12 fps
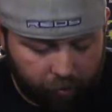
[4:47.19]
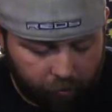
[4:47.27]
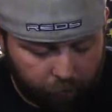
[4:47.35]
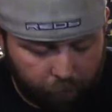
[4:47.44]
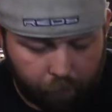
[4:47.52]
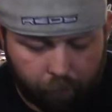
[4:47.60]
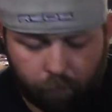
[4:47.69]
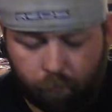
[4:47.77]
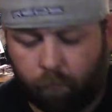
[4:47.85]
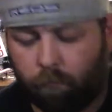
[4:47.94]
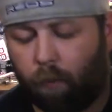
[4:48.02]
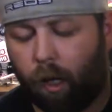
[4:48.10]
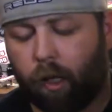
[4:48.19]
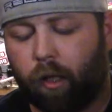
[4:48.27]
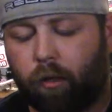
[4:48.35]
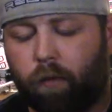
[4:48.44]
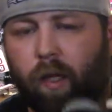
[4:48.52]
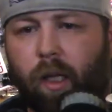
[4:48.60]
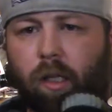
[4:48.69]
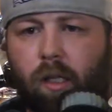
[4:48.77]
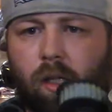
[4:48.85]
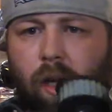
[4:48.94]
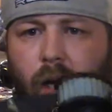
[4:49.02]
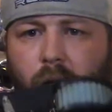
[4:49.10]
the body, you've got
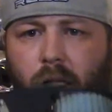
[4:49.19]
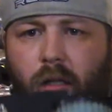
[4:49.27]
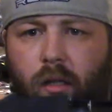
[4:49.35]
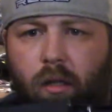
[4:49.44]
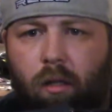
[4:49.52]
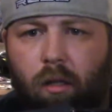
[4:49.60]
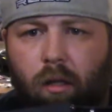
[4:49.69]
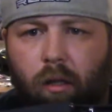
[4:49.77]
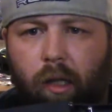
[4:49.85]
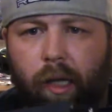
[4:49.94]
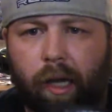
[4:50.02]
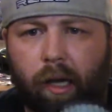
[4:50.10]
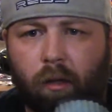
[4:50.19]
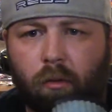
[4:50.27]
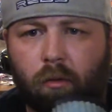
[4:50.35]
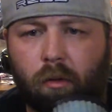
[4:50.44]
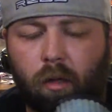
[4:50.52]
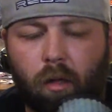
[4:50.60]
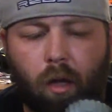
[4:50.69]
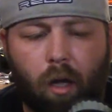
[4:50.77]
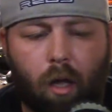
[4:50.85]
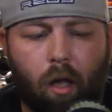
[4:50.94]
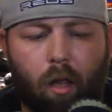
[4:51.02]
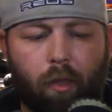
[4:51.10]
this nice layout.
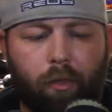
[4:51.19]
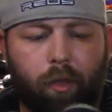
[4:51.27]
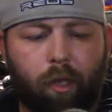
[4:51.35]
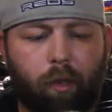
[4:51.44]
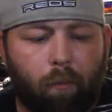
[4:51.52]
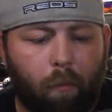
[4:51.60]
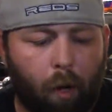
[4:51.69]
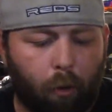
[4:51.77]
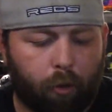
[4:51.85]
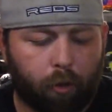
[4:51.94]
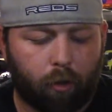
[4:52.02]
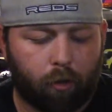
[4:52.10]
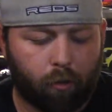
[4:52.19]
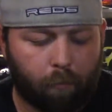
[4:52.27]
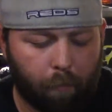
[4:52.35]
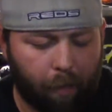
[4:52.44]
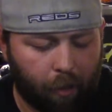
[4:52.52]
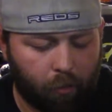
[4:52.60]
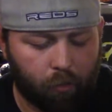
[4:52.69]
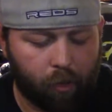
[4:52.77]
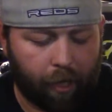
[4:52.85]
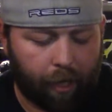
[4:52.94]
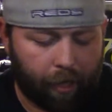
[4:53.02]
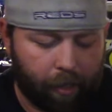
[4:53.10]
The motor mount
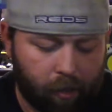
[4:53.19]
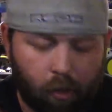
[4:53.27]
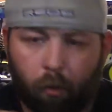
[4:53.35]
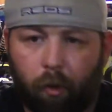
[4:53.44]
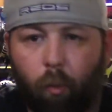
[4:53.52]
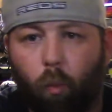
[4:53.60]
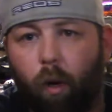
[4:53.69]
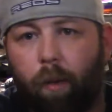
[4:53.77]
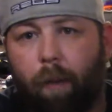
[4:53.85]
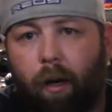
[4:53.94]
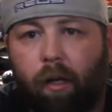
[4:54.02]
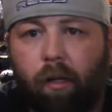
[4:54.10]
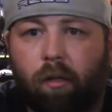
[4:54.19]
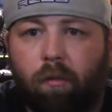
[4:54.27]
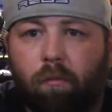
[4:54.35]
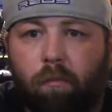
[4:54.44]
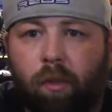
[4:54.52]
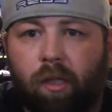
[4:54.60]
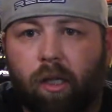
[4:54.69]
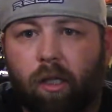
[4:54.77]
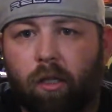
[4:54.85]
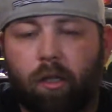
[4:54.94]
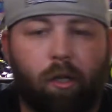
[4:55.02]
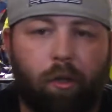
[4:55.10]
has only one mounting
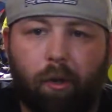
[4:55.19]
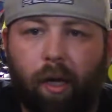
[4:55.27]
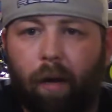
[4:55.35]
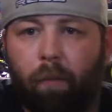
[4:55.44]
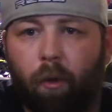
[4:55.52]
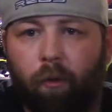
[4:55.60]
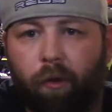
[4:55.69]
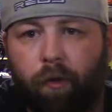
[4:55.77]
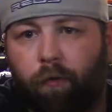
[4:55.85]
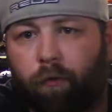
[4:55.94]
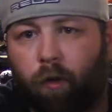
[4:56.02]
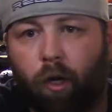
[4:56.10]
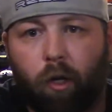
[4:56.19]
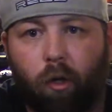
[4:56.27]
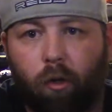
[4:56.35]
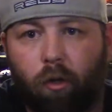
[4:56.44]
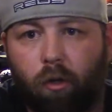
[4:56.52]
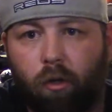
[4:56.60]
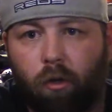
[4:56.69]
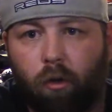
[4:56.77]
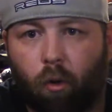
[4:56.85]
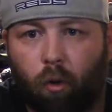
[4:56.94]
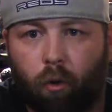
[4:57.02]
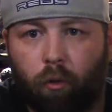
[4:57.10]
position, so you can't move it front
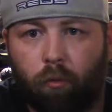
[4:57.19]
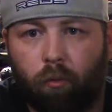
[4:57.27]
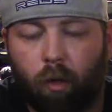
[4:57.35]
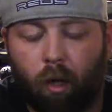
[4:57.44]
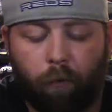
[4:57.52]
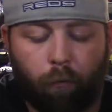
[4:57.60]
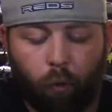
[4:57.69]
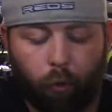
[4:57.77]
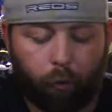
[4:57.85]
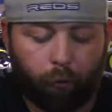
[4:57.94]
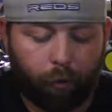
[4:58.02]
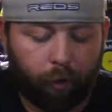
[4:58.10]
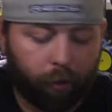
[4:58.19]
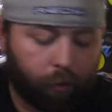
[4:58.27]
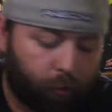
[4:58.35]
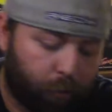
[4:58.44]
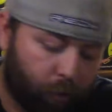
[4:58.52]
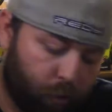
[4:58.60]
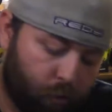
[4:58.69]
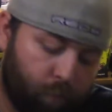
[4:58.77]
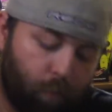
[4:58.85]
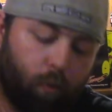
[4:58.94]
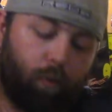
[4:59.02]
or forward or rear. You can just move